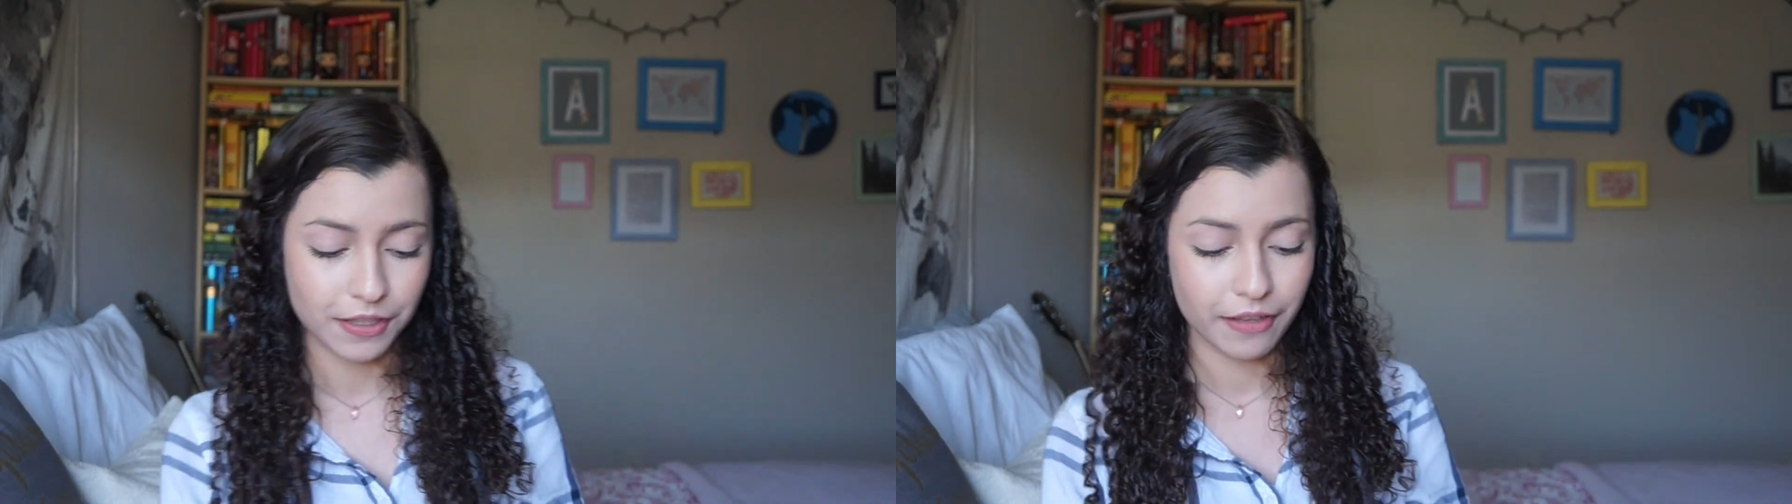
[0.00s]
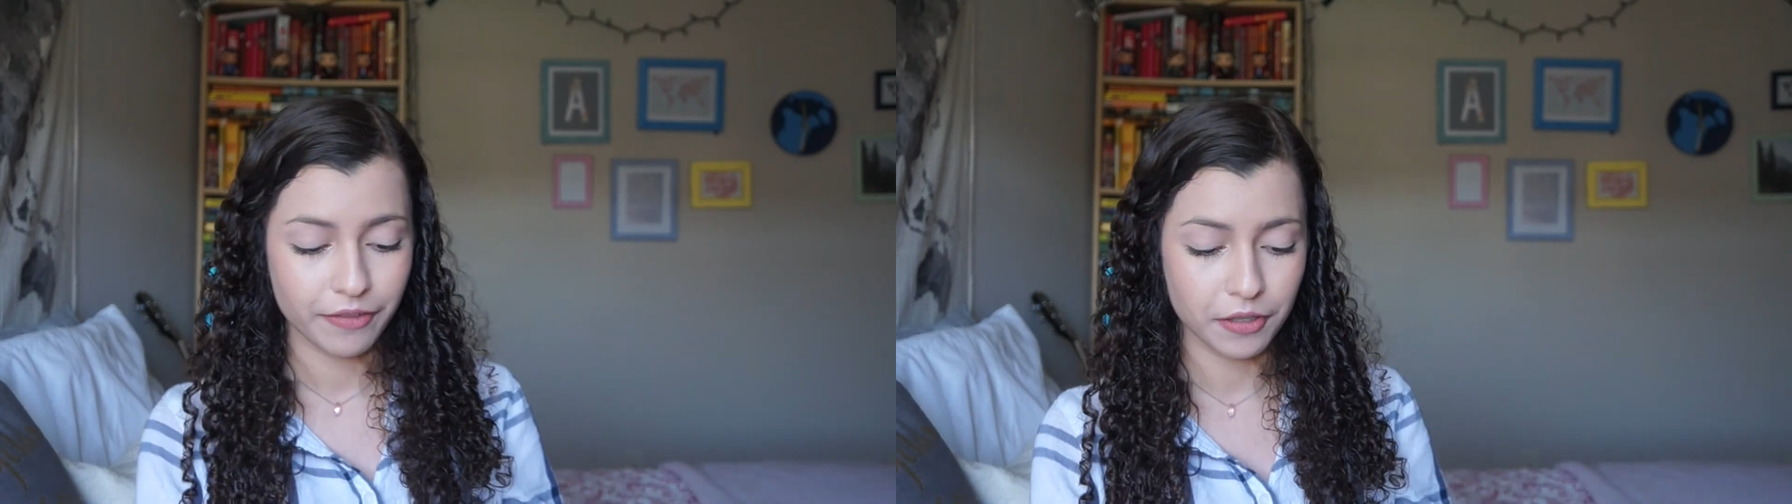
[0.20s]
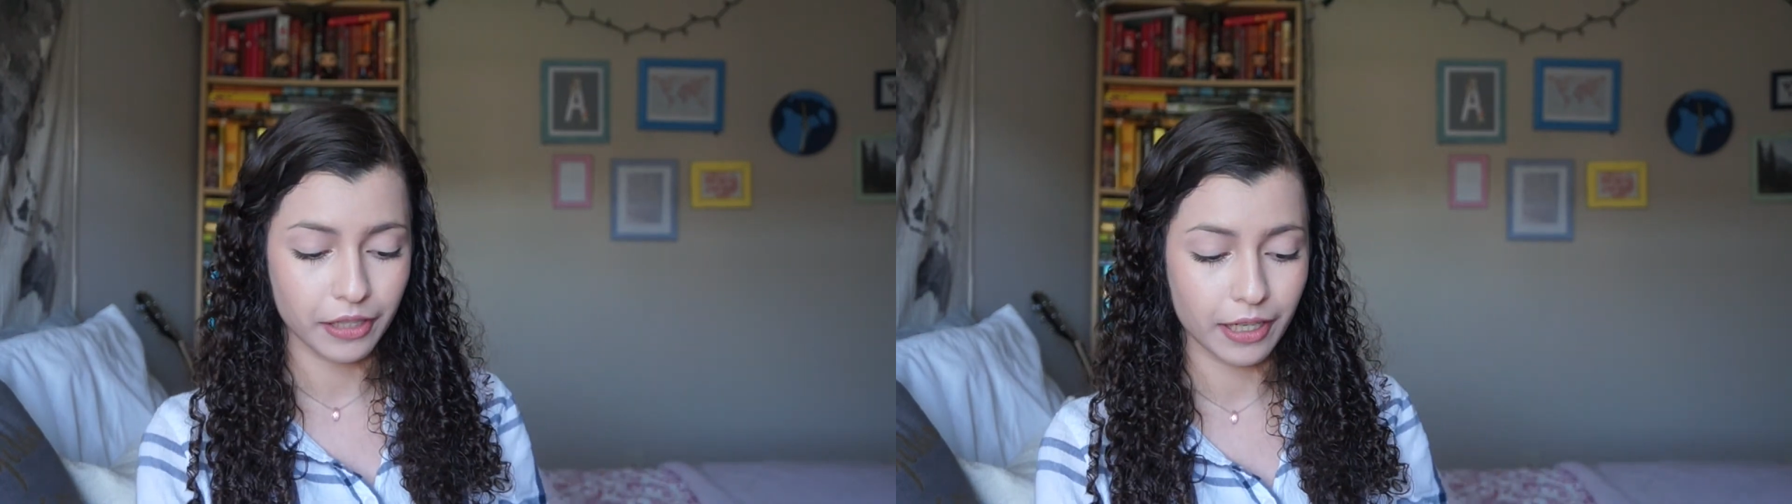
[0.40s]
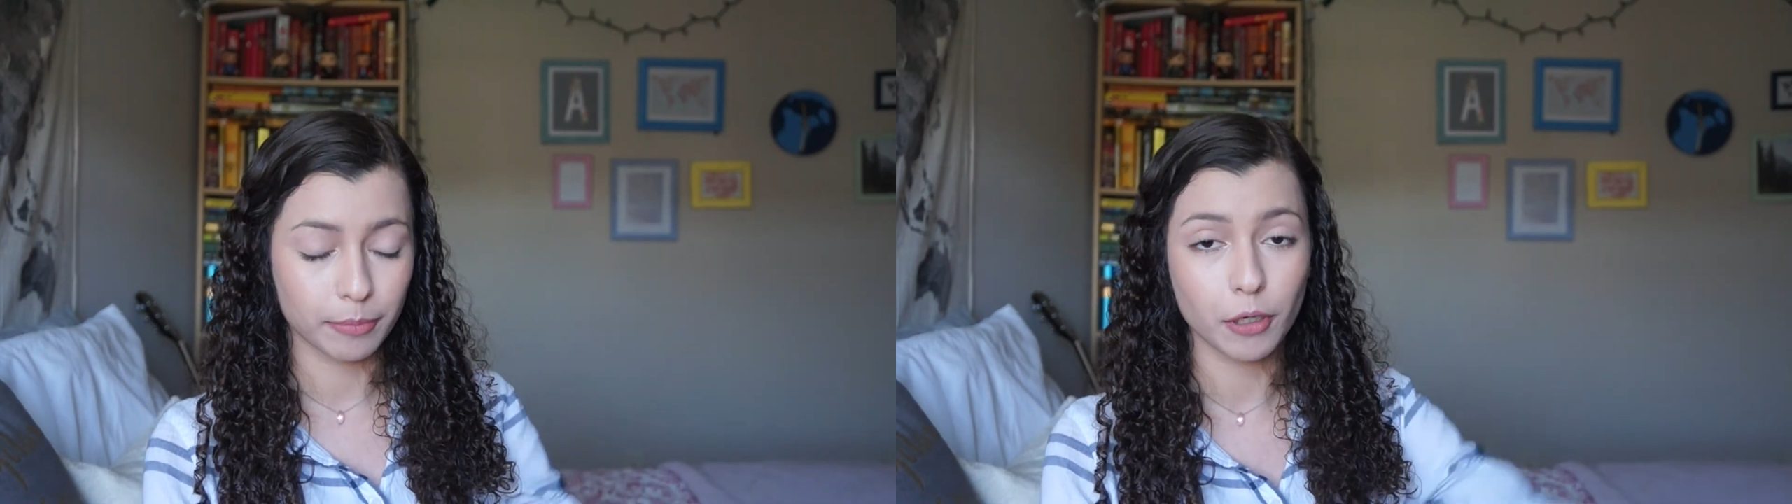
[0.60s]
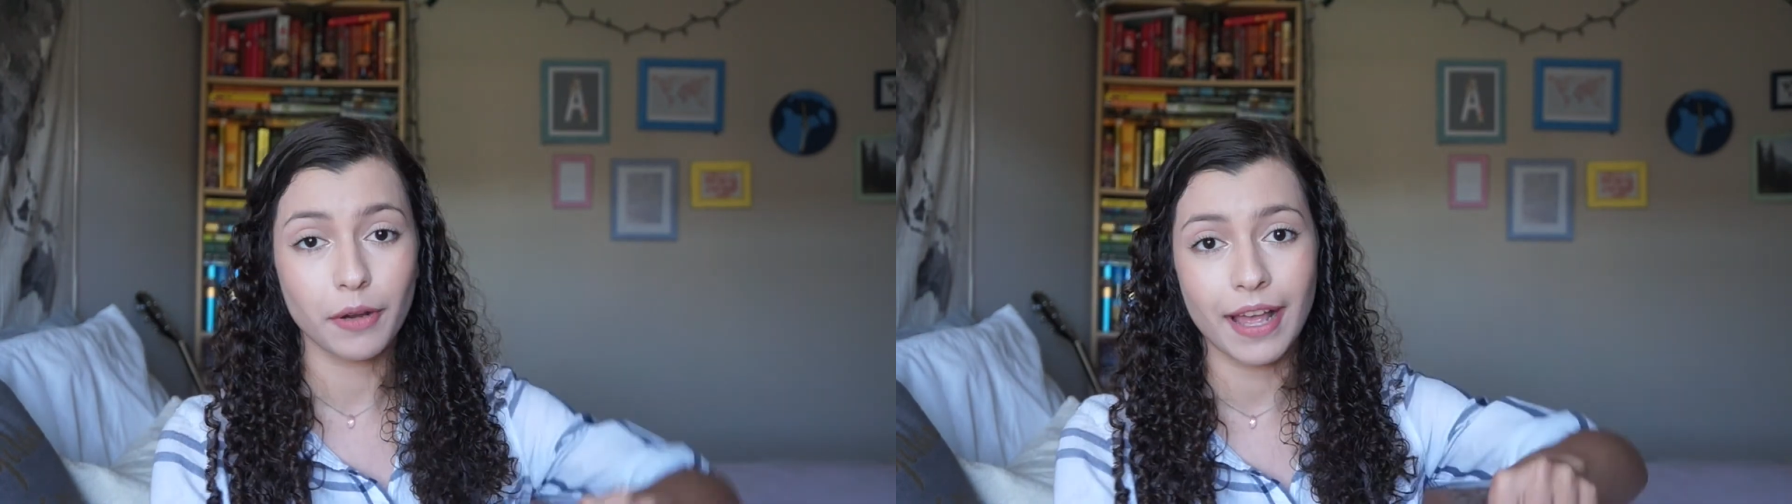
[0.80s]
They feel
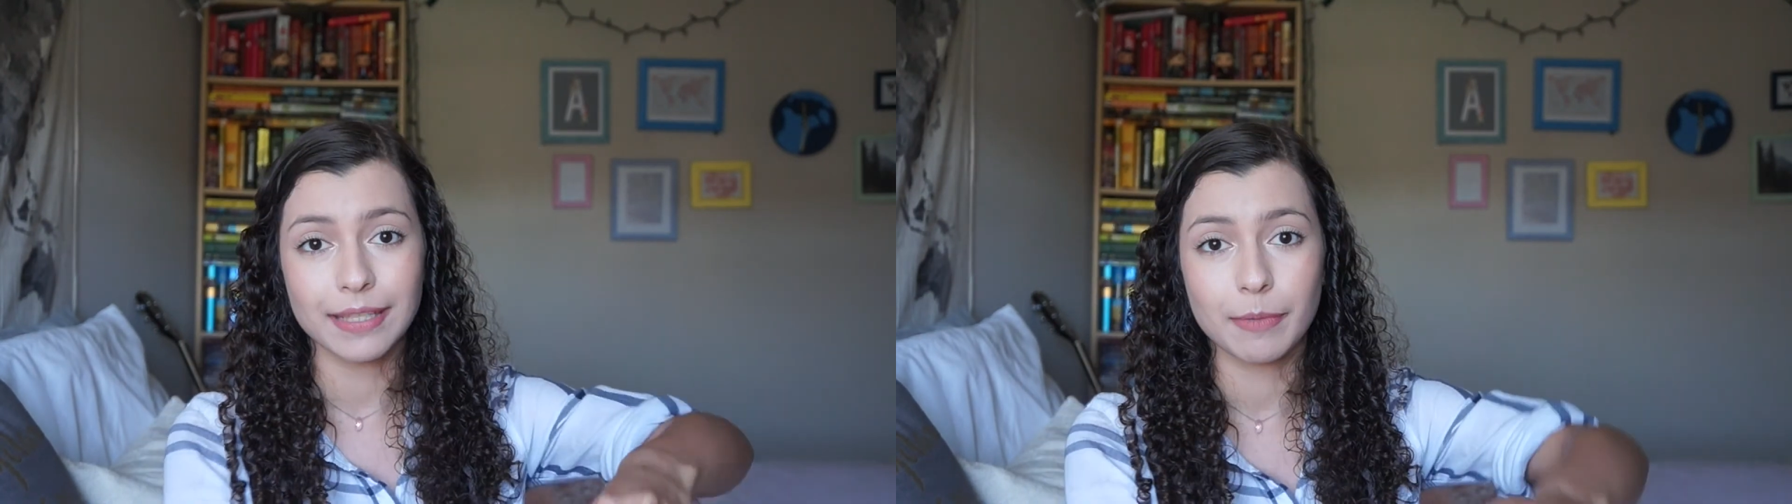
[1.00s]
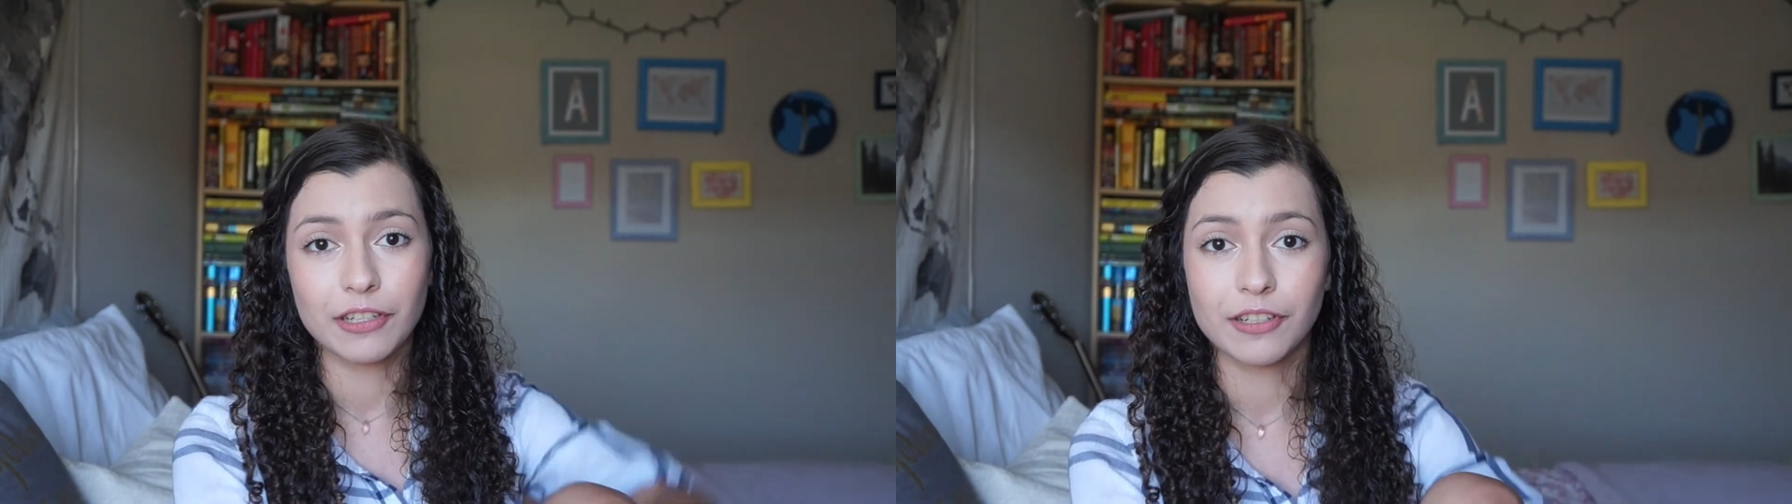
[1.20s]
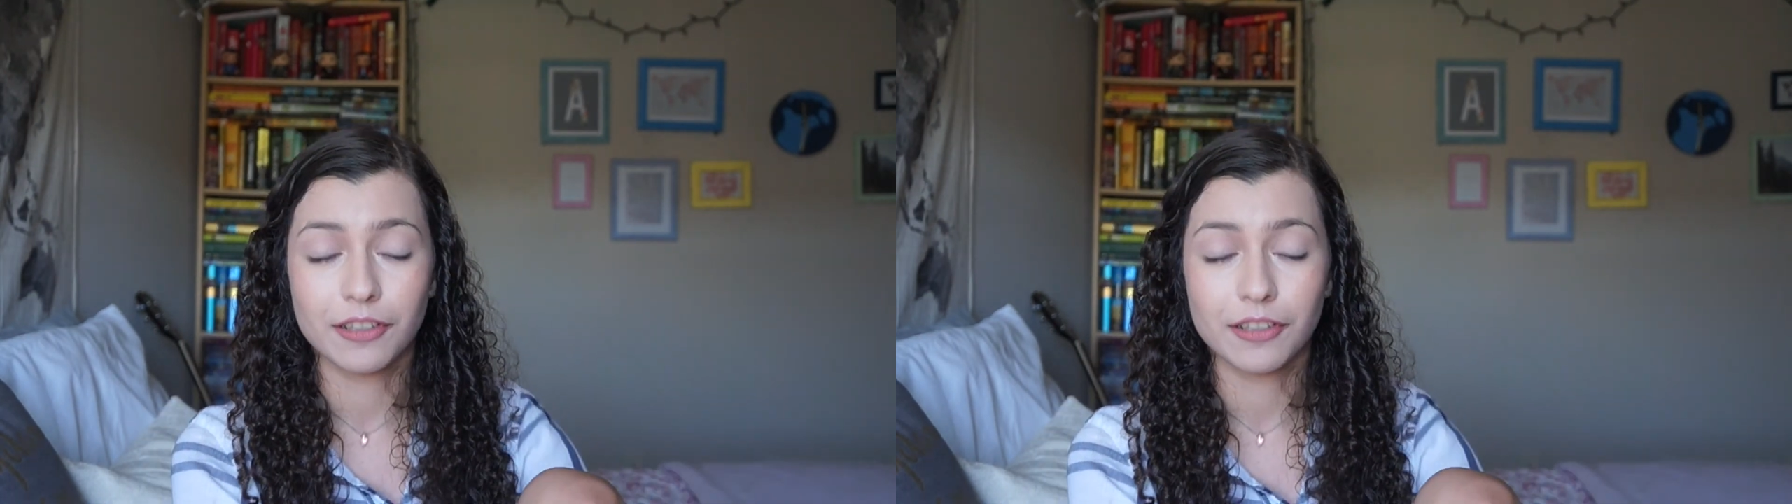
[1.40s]
like broke-ass bitches